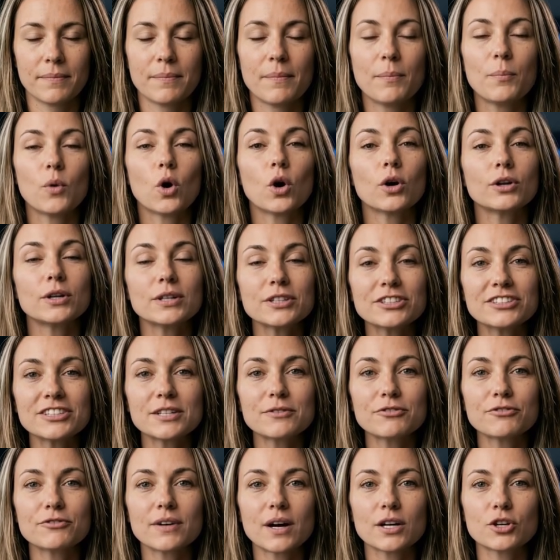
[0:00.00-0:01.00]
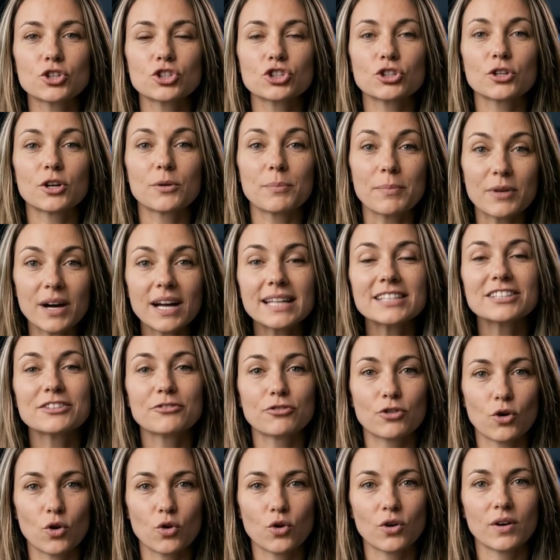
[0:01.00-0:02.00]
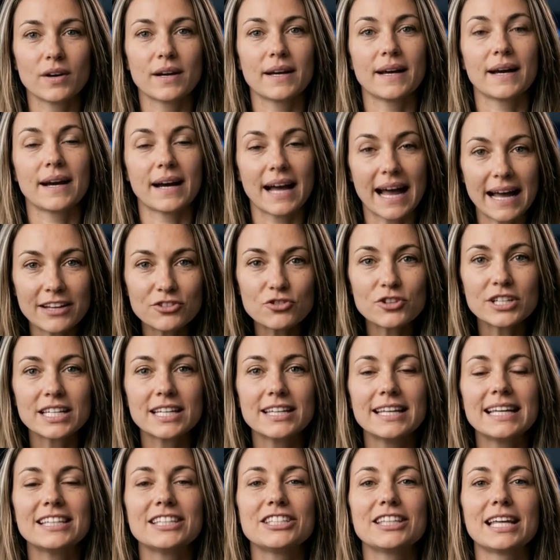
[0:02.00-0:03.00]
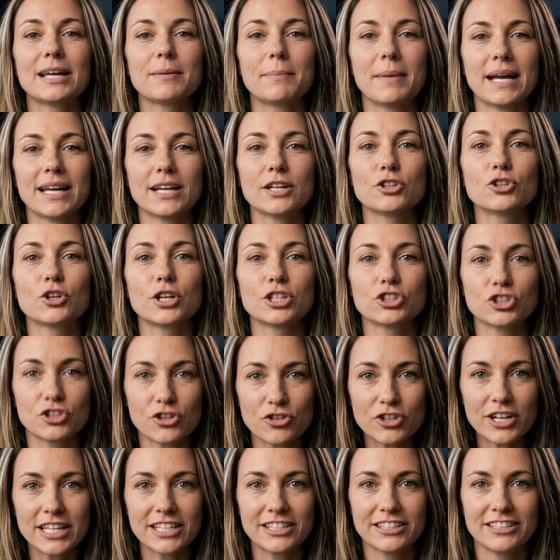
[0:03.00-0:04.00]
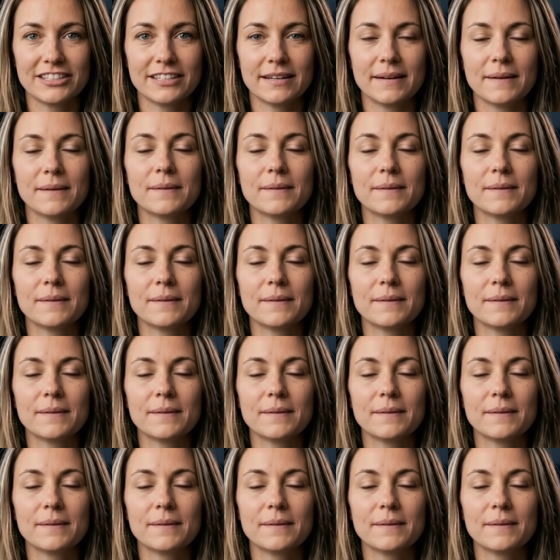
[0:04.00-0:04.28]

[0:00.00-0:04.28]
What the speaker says: models the functional price floor at realistic penetration rates,